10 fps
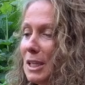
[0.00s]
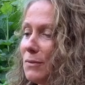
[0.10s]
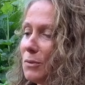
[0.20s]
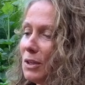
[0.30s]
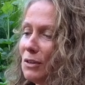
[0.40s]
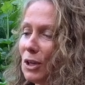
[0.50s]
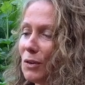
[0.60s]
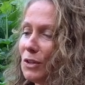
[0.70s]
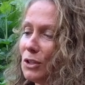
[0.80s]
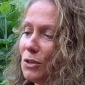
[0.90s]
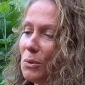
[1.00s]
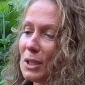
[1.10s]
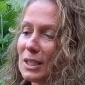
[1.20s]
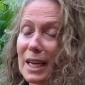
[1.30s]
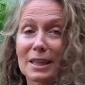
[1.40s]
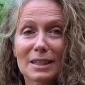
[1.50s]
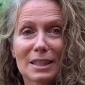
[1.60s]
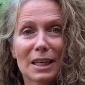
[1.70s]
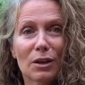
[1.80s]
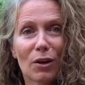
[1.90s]
even, you know, if you do want to take the
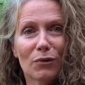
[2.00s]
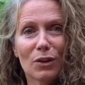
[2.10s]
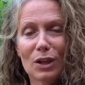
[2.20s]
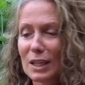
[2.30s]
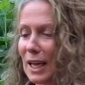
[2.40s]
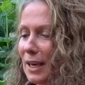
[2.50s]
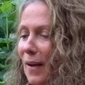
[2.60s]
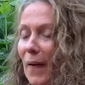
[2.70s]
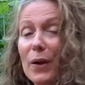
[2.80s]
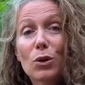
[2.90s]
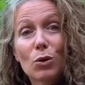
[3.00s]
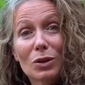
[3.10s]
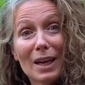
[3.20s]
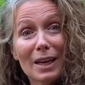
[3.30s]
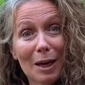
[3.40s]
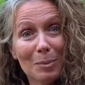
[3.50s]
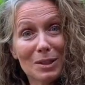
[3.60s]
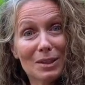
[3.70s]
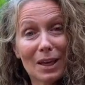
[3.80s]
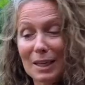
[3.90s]
skin off, you can then cook that up
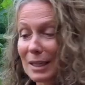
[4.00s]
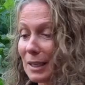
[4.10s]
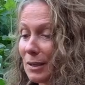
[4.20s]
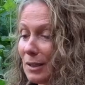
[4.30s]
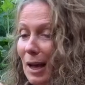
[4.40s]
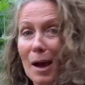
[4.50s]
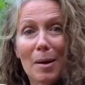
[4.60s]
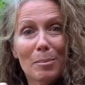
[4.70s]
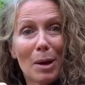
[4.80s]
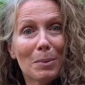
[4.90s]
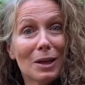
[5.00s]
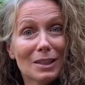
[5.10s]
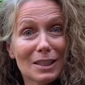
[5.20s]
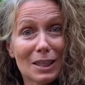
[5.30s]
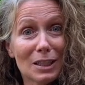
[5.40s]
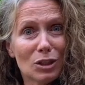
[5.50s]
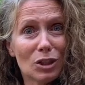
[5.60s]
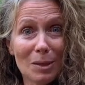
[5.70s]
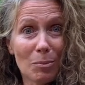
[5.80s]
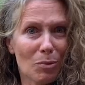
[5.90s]
as like a little pumpkin skin
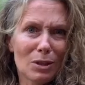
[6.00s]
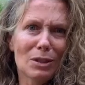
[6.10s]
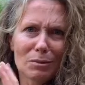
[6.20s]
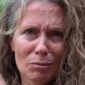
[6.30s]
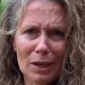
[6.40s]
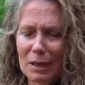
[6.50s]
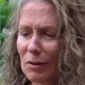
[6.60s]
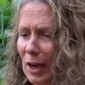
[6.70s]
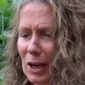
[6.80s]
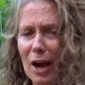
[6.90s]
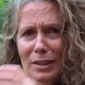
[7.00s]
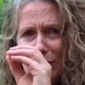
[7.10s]
chip, which is really, really nice.